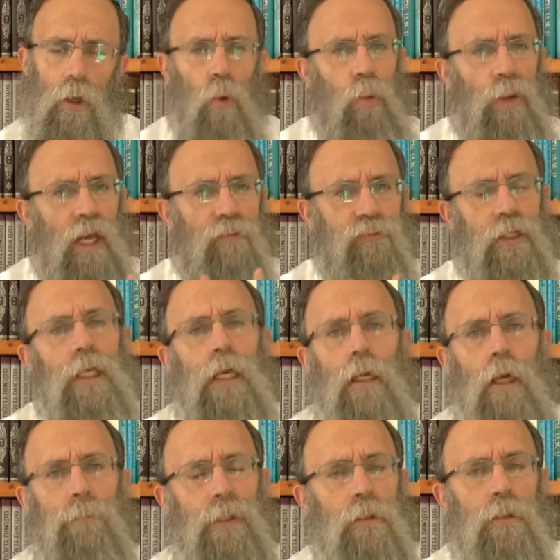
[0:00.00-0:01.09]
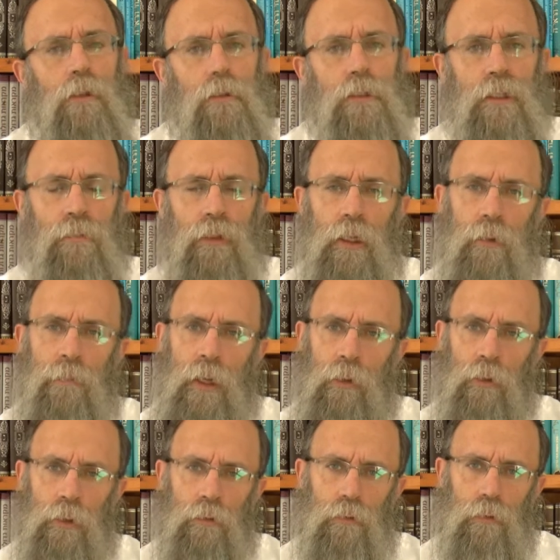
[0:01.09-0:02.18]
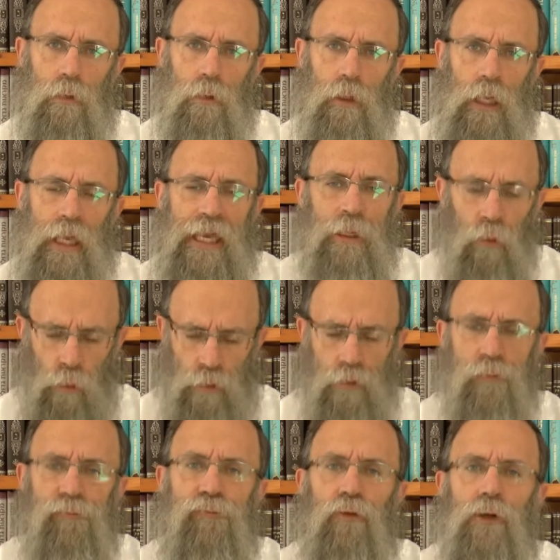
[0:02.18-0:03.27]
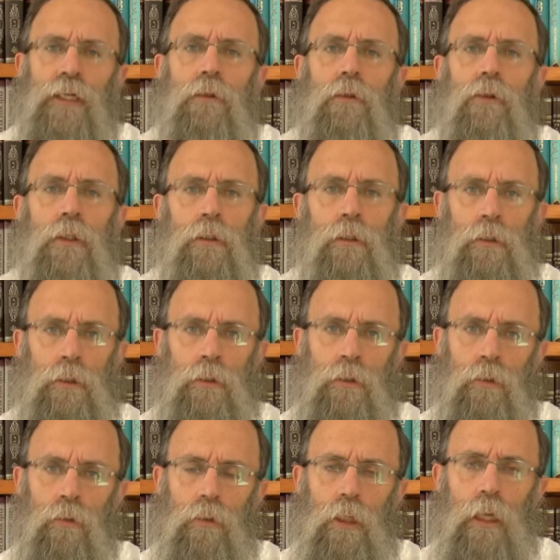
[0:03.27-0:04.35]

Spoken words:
We have to get up and do something about it in order for it to continue,